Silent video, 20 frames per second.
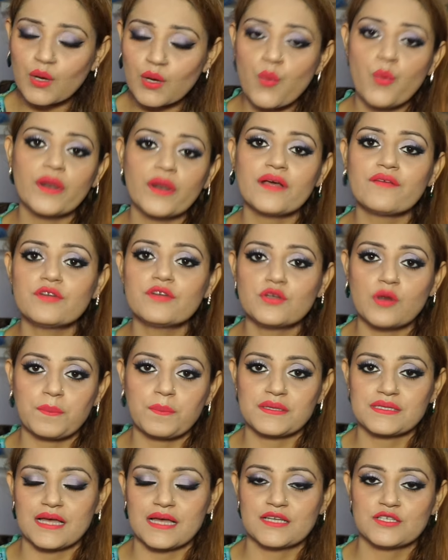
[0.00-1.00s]
whatever
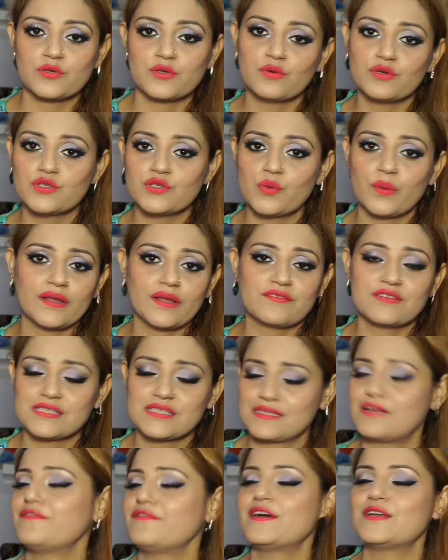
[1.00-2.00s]
topics I told you, whatever
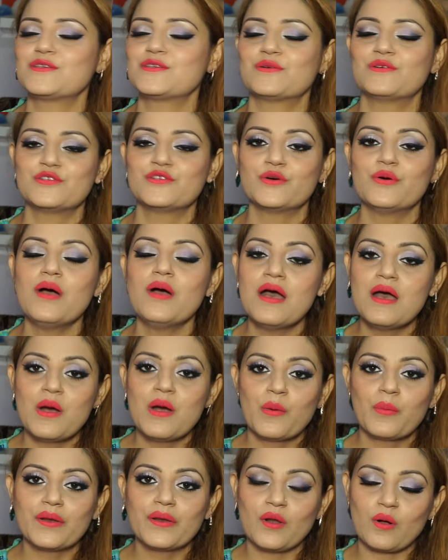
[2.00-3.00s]
stuff I told you,
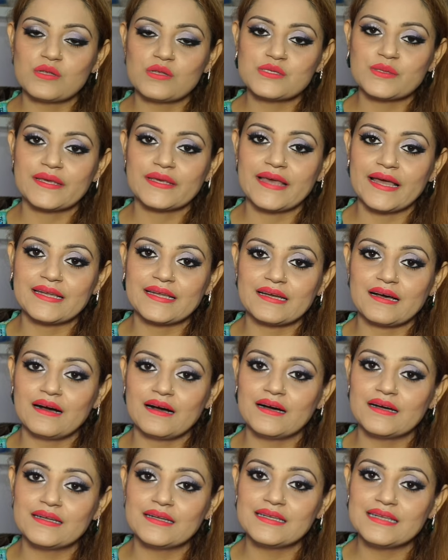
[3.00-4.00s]
will also get
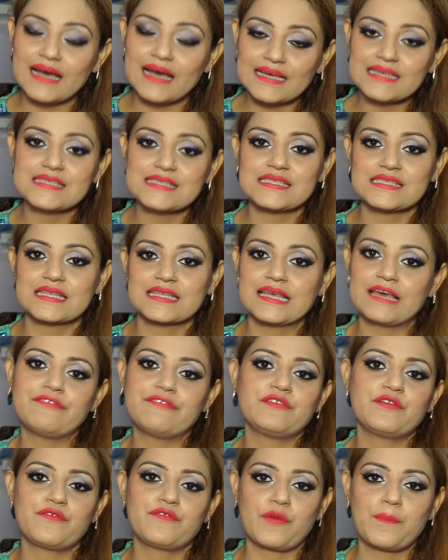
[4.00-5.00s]
a nice
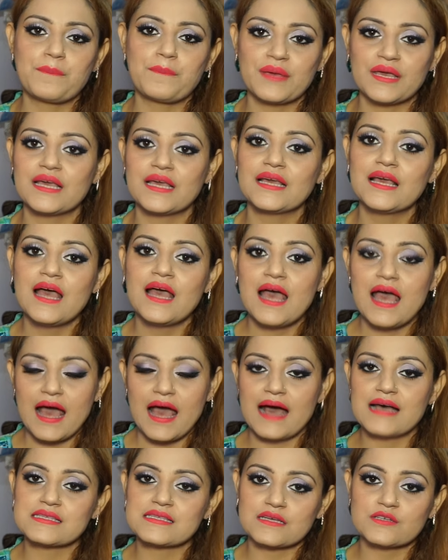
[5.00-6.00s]
gift from me
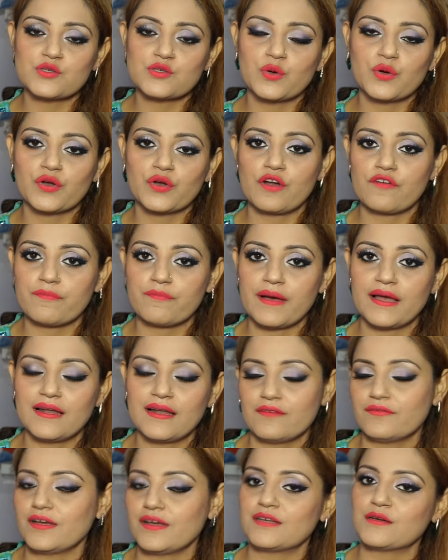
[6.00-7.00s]
as a token of my
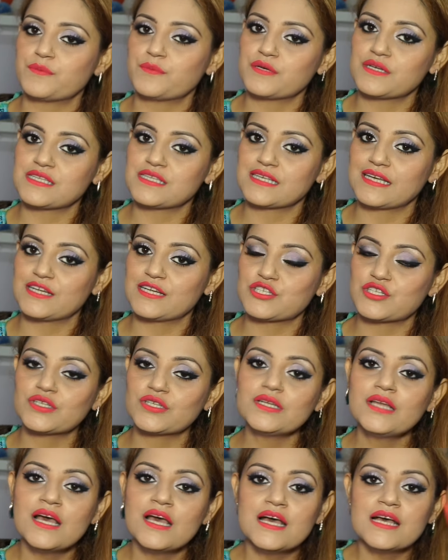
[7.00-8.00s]
love and
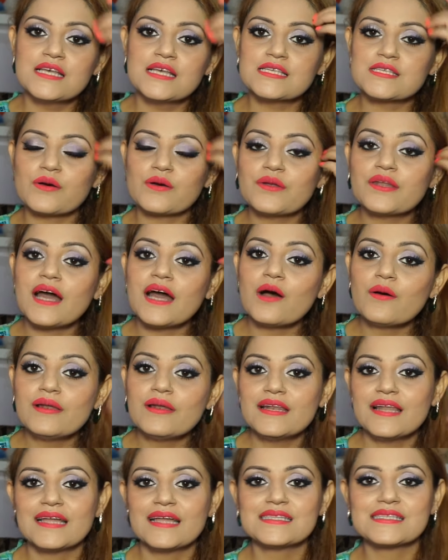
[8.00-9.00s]
appreciation. So now
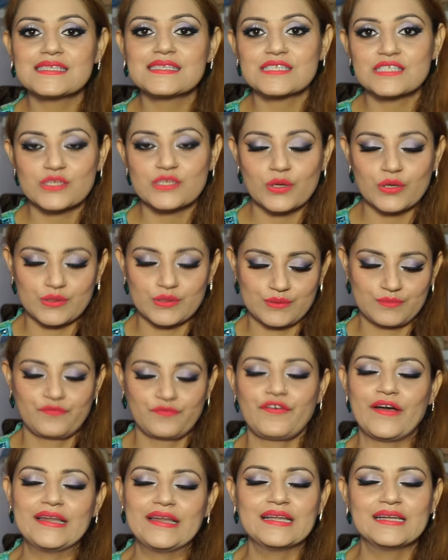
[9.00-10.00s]
let's
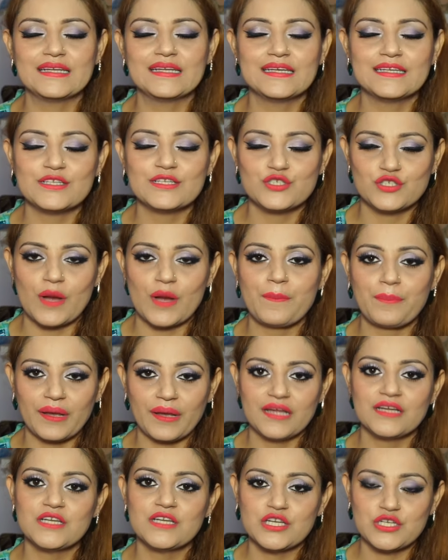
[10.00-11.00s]
finally jump
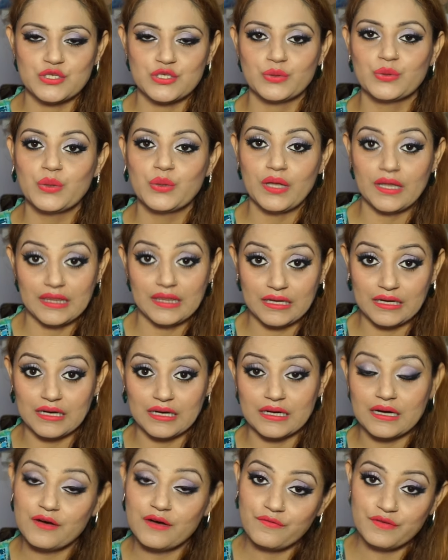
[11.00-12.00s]
into
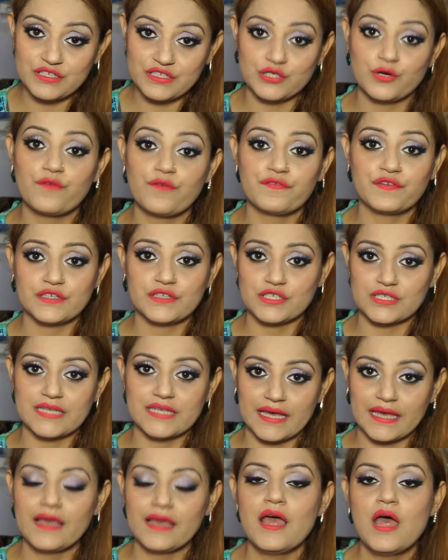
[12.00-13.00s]
the video for
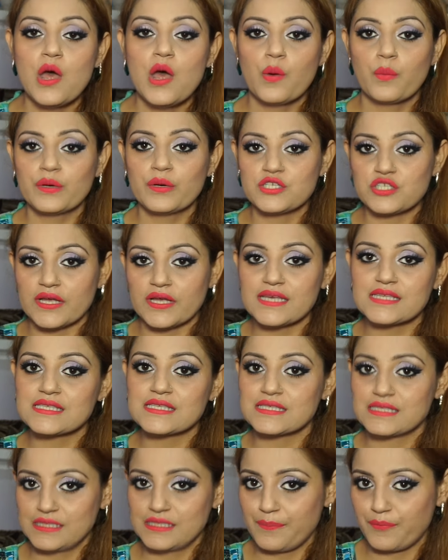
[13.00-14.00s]
today, which
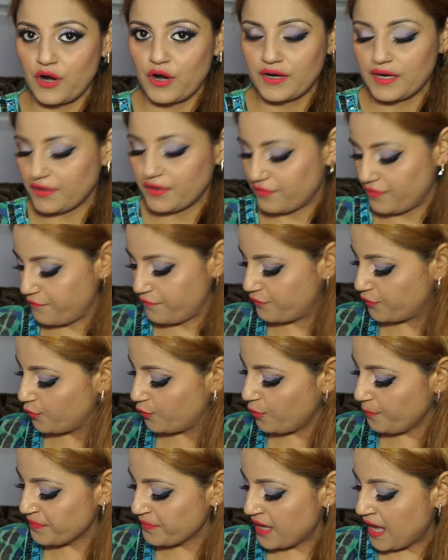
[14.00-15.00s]
is the product
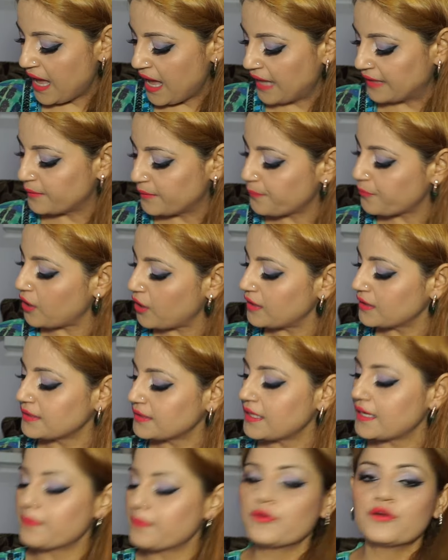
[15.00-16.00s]
review. And the product
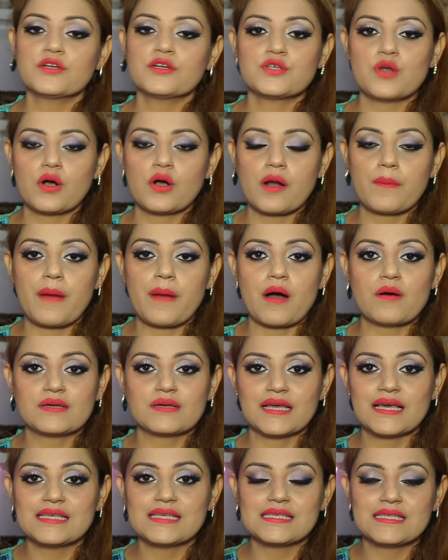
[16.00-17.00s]
that I'm going to talk
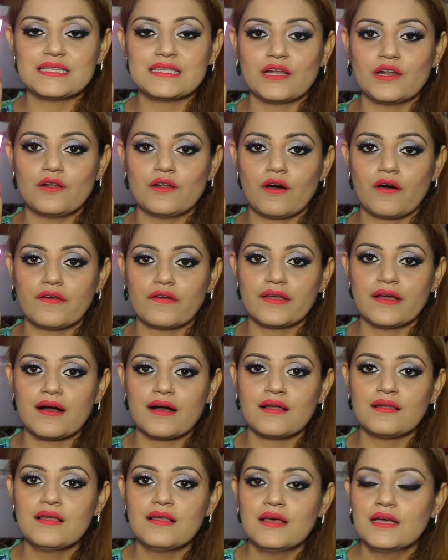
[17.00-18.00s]
about is the
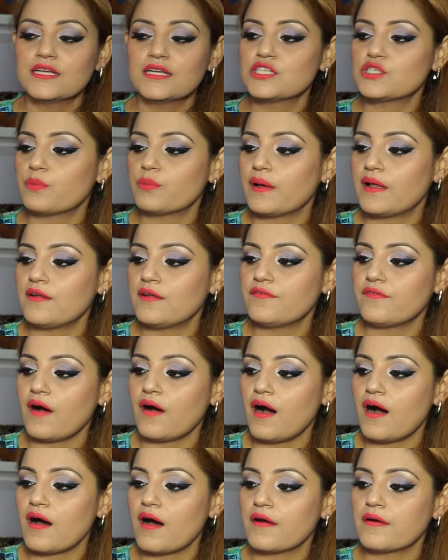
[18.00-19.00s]
Loreal
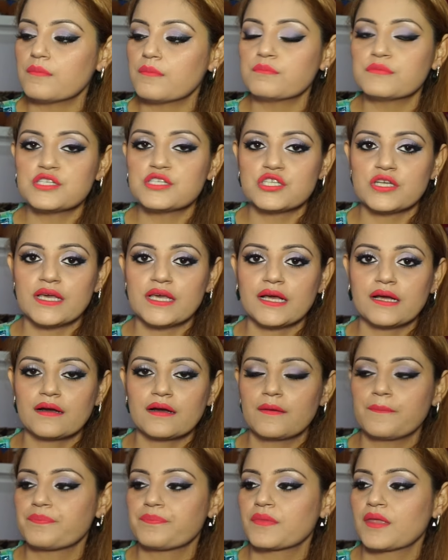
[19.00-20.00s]
12-Hour Magique
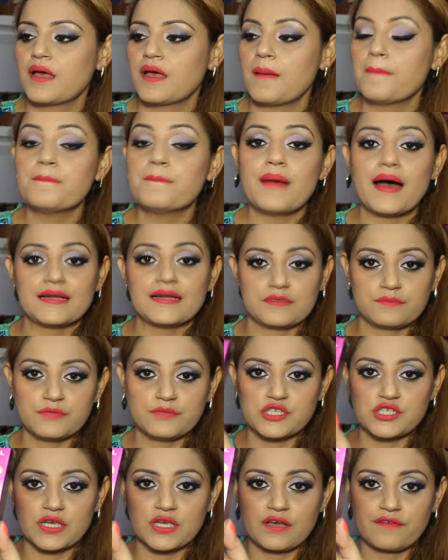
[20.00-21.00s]
Mat
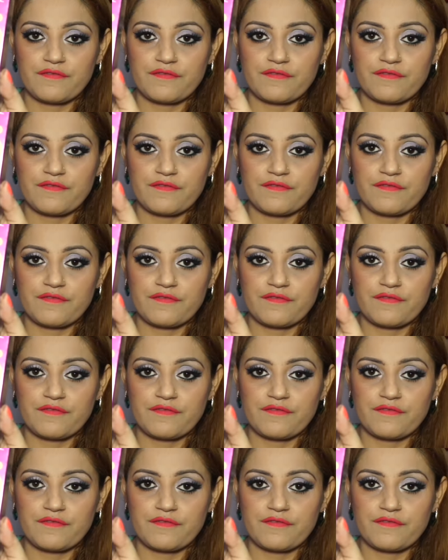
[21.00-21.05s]
Magique